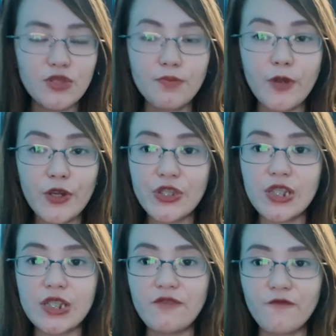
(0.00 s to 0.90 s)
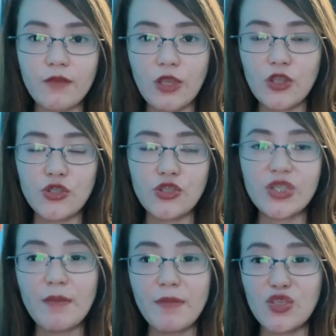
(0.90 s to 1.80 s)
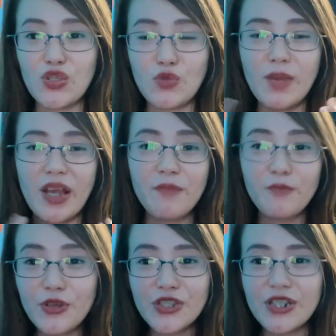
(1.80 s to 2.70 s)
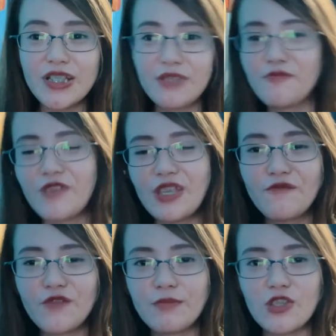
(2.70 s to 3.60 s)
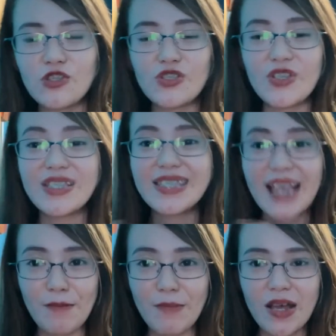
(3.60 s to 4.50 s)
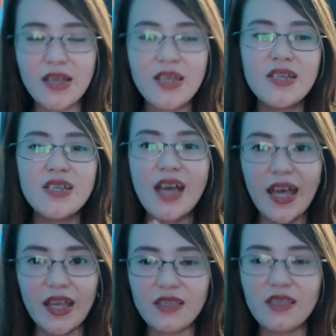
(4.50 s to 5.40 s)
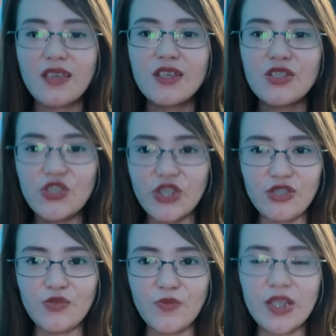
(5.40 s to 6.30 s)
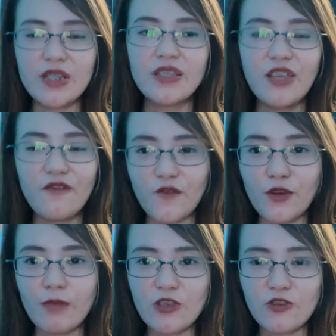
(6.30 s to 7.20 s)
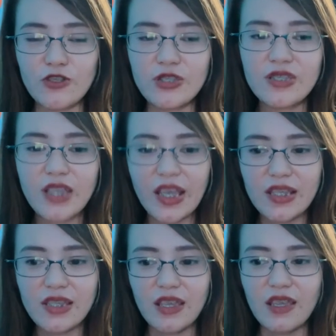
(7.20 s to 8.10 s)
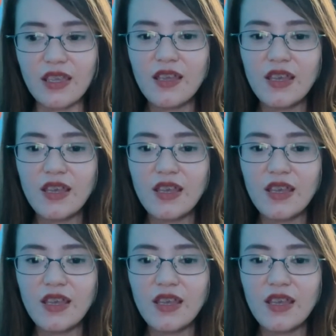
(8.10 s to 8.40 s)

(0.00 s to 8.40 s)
personal information niya. Dapat yung mga personal information is tama at genuine information. Kasi